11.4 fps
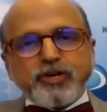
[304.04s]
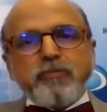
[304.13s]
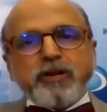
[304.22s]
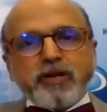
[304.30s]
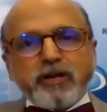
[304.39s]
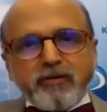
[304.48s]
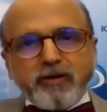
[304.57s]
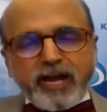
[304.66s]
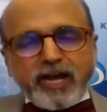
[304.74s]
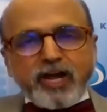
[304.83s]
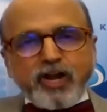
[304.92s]
Global
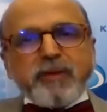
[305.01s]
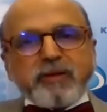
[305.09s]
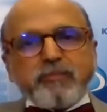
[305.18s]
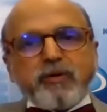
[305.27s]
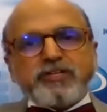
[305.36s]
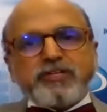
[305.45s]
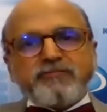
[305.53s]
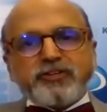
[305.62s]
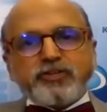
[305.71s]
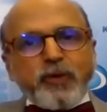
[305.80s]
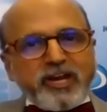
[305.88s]
economic
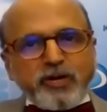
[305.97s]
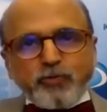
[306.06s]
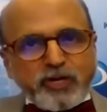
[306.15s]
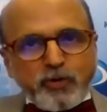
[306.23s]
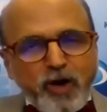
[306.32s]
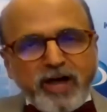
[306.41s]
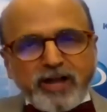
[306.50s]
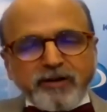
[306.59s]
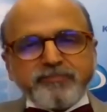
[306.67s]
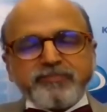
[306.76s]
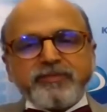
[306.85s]
momentum for
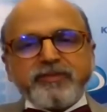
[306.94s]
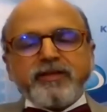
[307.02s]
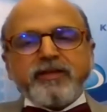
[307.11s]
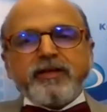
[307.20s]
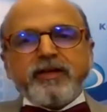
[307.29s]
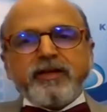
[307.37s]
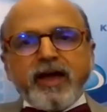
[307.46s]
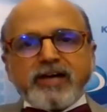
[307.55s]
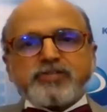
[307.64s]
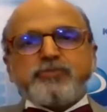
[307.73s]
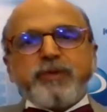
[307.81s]
2021
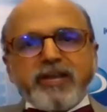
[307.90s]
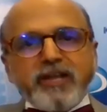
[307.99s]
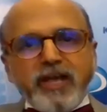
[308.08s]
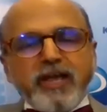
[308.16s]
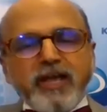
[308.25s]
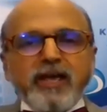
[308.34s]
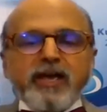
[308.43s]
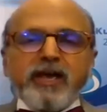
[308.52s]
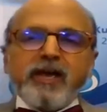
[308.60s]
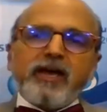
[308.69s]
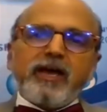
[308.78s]
has been the
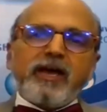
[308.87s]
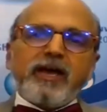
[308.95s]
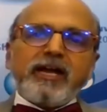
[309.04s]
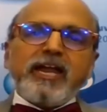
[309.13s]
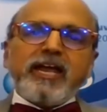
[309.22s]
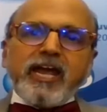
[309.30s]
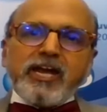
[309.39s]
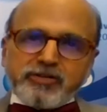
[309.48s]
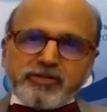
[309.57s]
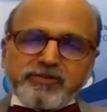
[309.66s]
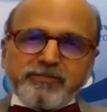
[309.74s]

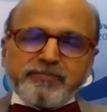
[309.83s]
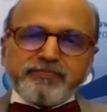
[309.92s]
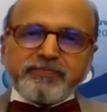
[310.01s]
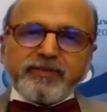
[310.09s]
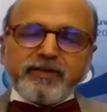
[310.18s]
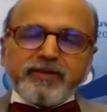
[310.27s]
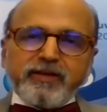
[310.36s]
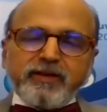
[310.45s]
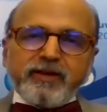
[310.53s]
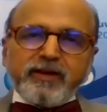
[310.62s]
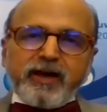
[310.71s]
indication.
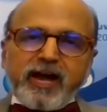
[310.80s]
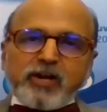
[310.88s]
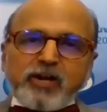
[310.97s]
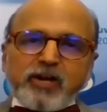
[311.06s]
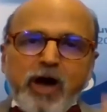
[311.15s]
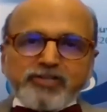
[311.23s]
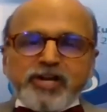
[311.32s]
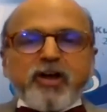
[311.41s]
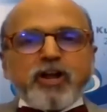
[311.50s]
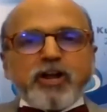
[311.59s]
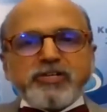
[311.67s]
Advanced
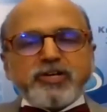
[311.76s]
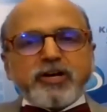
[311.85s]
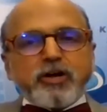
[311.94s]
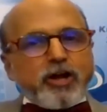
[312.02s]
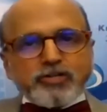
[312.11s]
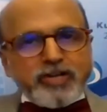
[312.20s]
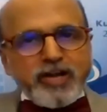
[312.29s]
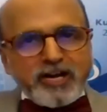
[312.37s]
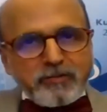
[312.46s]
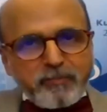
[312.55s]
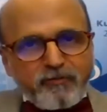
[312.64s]
economies are grossly
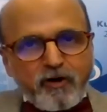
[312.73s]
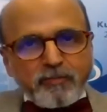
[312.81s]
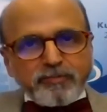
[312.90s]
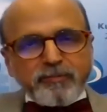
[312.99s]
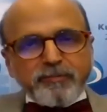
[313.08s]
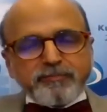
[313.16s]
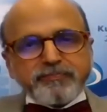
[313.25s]
underperformed,